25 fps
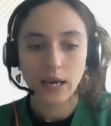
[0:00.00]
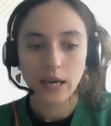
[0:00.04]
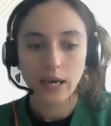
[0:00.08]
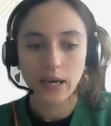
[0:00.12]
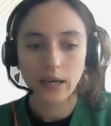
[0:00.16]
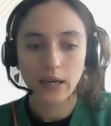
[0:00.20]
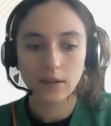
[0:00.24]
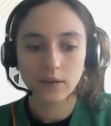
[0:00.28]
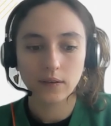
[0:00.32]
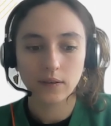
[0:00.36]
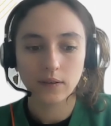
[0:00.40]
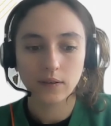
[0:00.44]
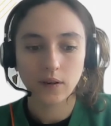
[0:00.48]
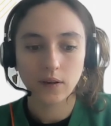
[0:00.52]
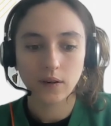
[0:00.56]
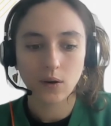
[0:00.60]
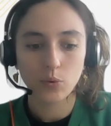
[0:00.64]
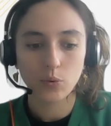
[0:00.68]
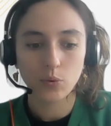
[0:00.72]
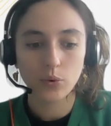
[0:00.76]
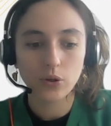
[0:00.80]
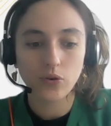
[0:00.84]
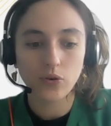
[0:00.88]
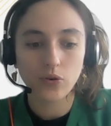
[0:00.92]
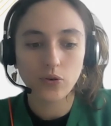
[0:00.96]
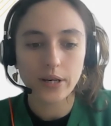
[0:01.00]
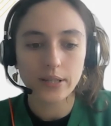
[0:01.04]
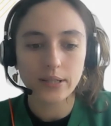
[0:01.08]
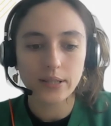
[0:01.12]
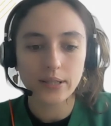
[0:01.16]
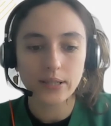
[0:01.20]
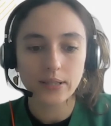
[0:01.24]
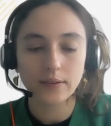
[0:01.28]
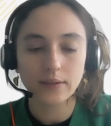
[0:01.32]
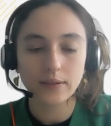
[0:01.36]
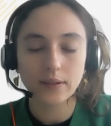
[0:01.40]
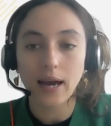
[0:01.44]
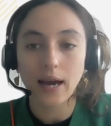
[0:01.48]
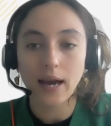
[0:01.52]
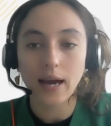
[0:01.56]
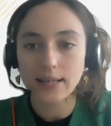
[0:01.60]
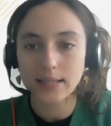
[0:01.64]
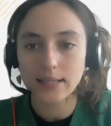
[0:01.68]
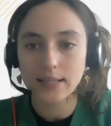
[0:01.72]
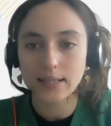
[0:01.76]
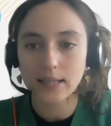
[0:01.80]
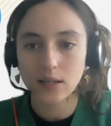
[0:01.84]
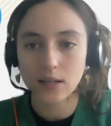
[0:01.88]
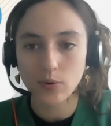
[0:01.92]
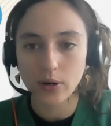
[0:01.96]
And we created the
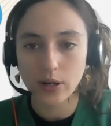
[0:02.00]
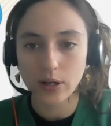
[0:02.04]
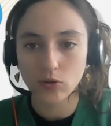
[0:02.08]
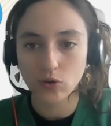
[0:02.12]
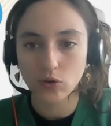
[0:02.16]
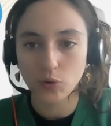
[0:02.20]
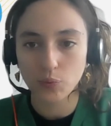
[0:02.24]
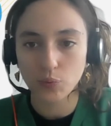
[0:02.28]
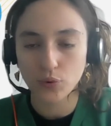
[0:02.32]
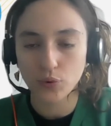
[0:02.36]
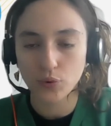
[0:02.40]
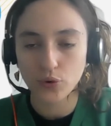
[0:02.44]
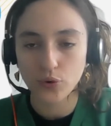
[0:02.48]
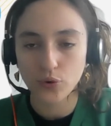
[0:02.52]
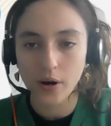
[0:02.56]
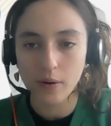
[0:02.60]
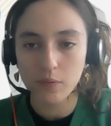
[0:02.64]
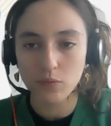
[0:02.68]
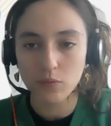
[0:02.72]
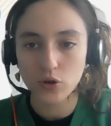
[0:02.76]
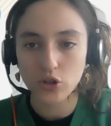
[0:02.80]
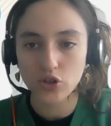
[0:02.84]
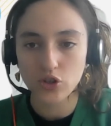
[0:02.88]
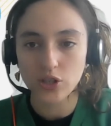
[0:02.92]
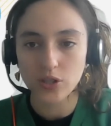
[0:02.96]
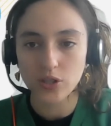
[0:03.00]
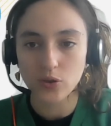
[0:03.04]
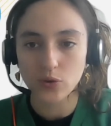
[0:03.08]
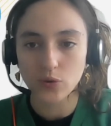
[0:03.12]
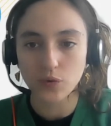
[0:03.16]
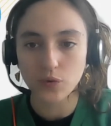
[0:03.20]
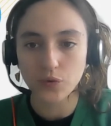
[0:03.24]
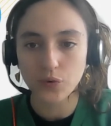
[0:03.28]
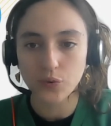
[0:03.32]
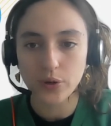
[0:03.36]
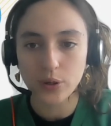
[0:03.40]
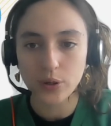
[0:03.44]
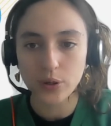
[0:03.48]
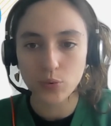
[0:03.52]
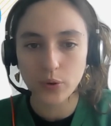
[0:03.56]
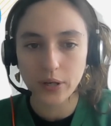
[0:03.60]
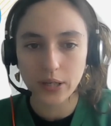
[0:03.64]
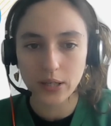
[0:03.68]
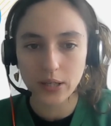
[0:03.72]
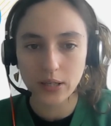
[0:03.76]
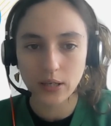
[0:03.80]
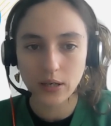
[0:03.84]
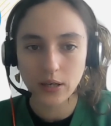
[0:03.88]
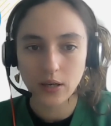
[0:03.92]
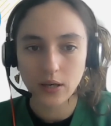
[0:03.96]
Accelerator program, which is a
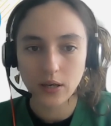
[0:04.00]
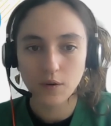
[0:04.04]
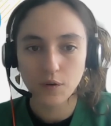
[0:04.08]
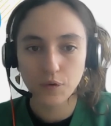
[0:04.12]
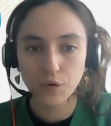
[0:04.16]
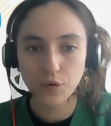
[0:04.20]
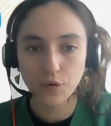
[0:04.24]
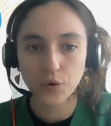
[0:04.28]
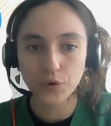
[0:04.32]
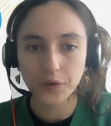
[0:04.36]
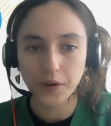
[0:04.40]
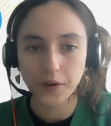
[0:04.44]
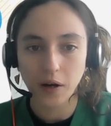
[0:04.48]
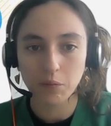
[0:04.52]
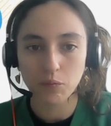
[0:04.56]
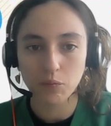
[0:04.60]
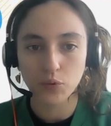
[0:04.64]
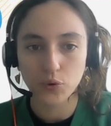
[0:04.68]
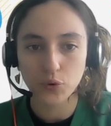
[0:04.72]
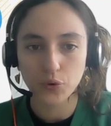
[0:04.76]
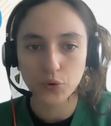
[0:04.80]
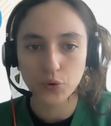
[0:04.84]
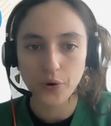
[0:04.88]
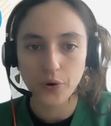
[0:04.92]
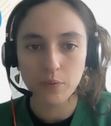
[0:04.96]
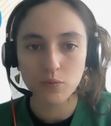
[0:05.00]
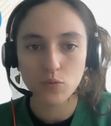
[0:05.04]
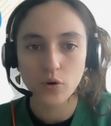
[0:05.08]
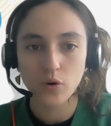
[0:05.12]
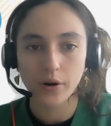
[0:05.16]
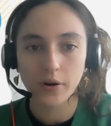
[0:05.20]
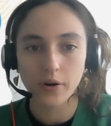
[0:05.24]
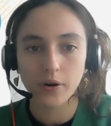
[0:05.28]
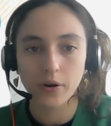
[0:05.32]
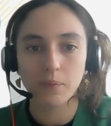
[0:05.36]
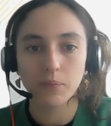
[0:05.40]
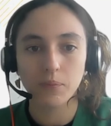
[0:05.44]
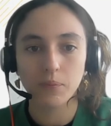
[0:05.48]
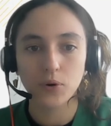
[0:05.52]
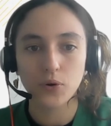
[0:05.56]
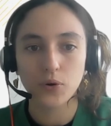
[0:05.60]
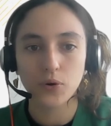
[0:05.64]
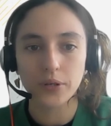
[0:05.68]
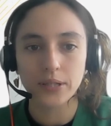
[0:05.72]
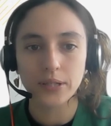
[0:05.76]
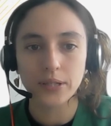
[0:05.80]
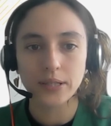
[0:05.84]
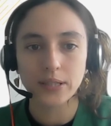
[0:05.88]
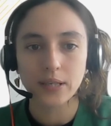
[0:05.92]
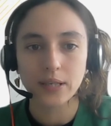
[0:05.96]
3-week full-time program where
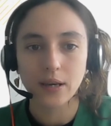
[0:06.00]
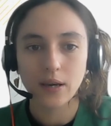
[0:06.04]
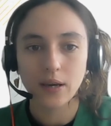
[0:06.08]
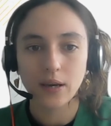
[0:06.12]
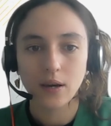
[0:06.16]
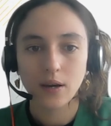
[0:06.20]
employees